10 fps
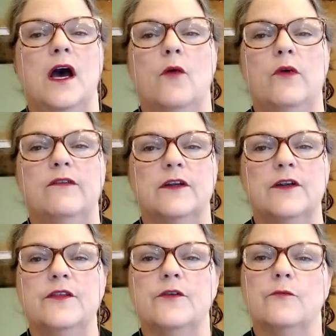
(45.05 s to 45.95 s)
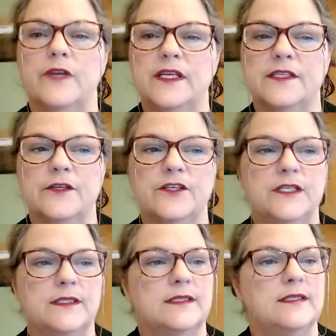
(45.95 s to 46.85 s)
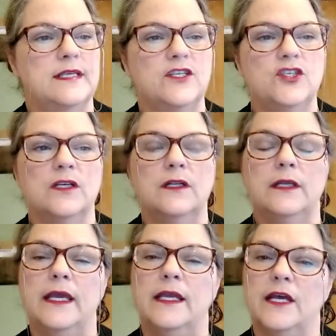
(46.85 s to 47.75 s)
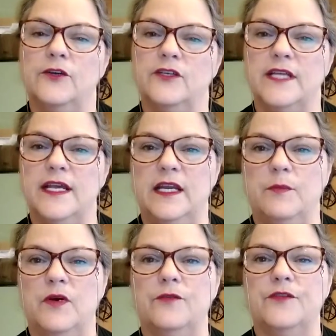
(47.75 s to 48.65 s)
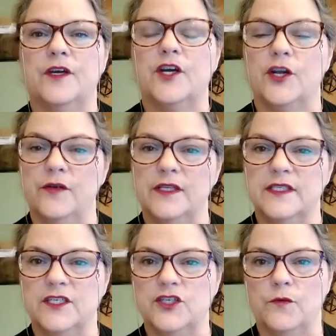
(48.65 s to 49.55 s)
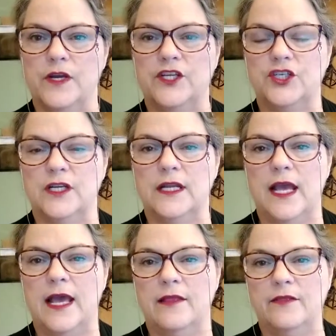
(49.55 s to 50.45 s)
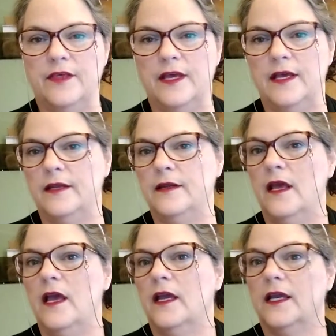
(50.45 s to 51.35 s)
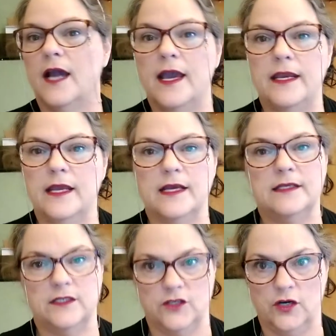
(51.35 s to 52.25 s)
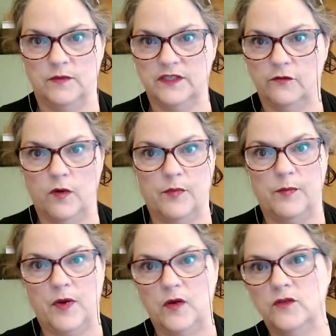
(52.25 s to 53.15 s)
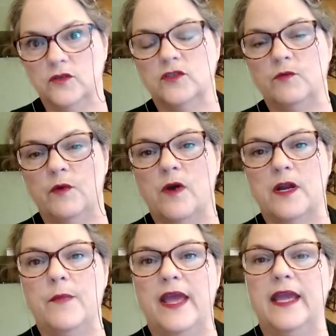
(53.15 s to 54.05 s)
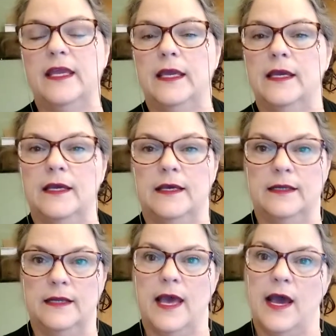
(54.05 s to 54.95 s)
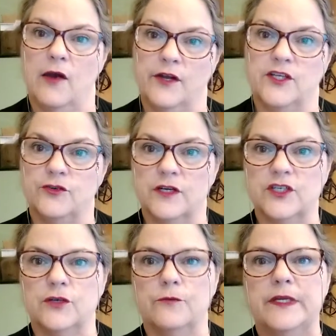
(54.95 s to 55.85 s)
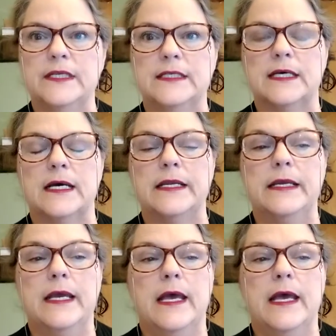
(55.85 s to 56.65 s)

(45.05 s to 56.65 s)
We've learned that research is essential in understanding both the current situation and then guiding us in terms of what proposals we want to make in our instructional redesign.